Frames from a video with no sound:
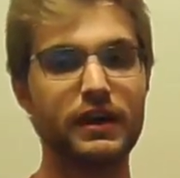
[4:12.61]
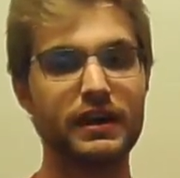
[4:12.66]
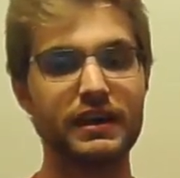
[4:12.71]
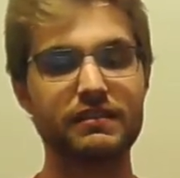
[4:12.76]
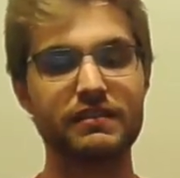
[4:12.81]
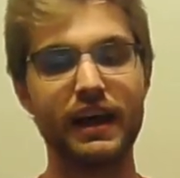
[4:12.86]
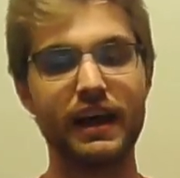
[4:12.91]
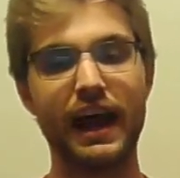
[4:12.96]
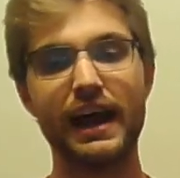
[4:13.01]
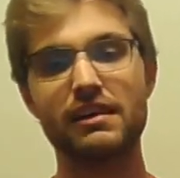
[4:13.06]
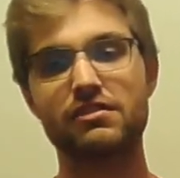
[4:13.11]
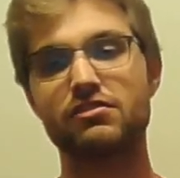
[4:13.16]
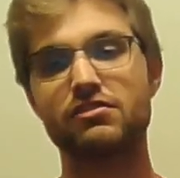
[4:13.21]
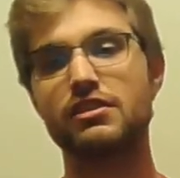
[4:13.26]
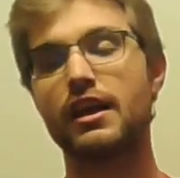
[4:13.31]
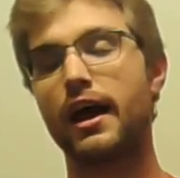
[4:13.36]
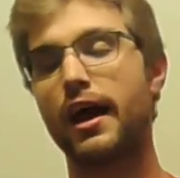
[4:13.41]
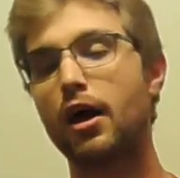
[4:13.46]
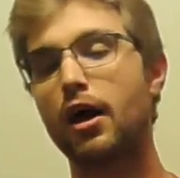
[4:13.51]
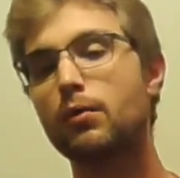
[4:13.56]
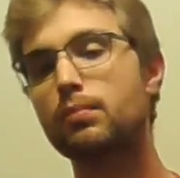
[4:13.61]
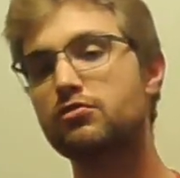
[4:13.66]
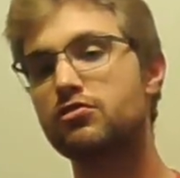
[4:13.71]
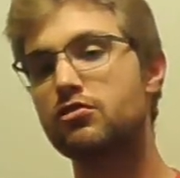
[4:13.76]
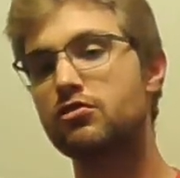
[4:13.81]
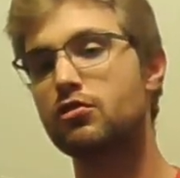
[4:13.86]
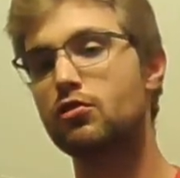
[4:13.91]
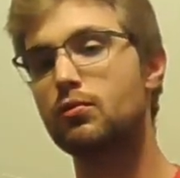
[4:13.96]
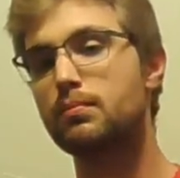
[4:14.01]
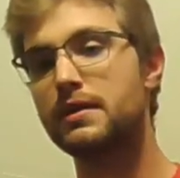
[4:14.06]
has actually helped
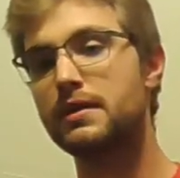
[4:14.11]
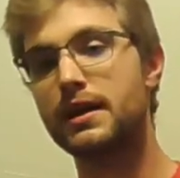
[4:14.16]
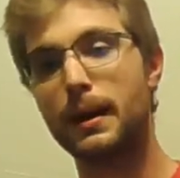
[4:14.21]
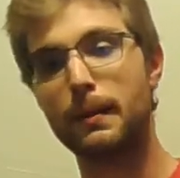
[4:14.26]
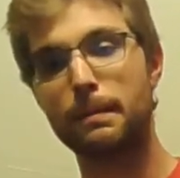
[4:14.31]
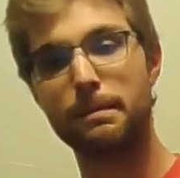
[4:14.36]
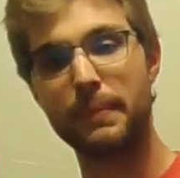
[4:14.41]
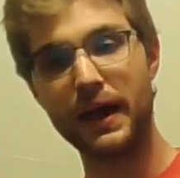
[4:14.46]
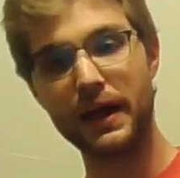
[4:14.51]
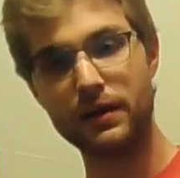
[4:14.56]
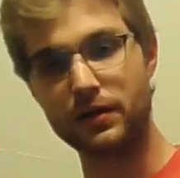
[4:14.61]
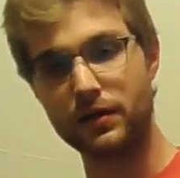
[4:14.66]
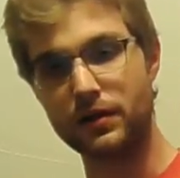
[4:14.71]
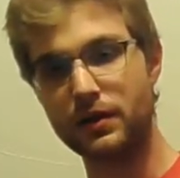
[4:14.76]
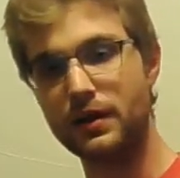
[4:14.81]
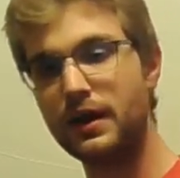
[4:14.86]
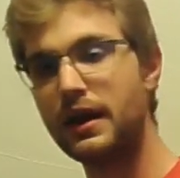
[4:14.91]
you become better.